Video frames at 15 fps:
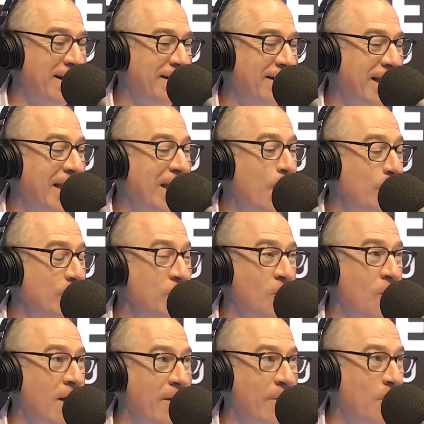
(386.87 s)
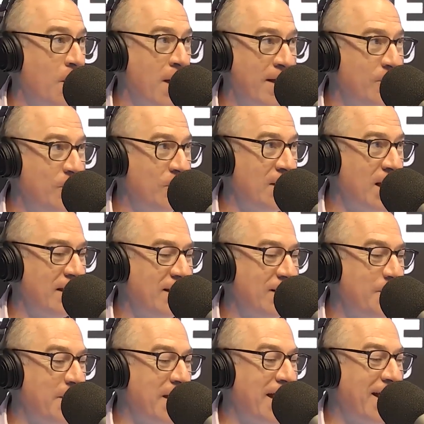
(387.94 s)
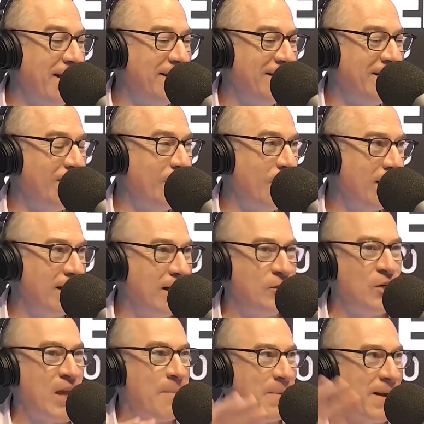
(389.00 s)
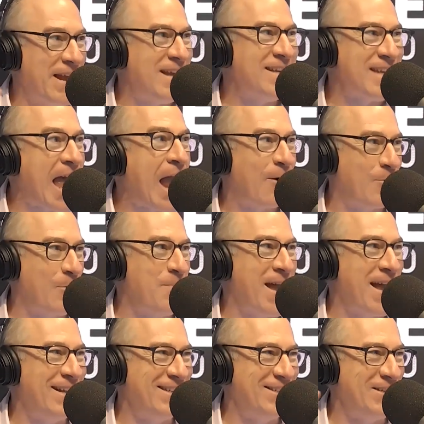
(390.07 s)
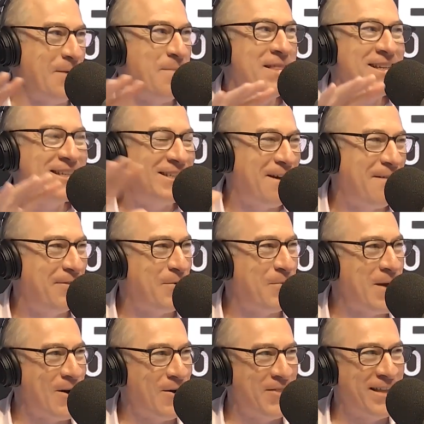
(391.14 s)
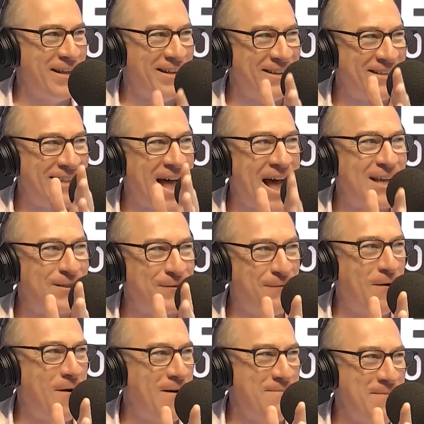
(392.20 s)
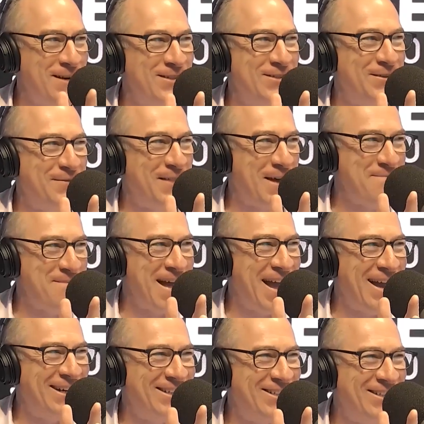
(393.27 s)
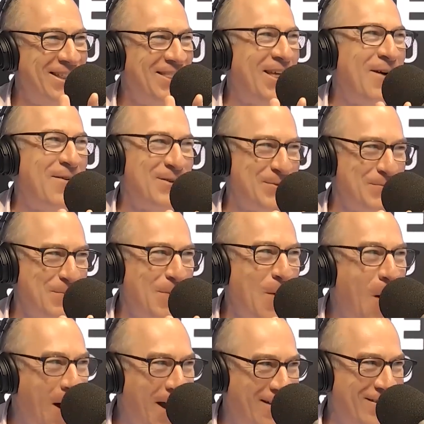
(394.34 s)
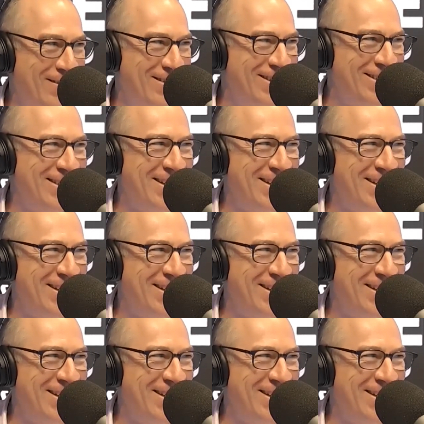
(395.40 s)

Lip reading: And Io Sky, who I knew nothing about, like a Japanese acrobat. Yep. Some of the stuff that went on in the last 5 minutes of that match, that was wild.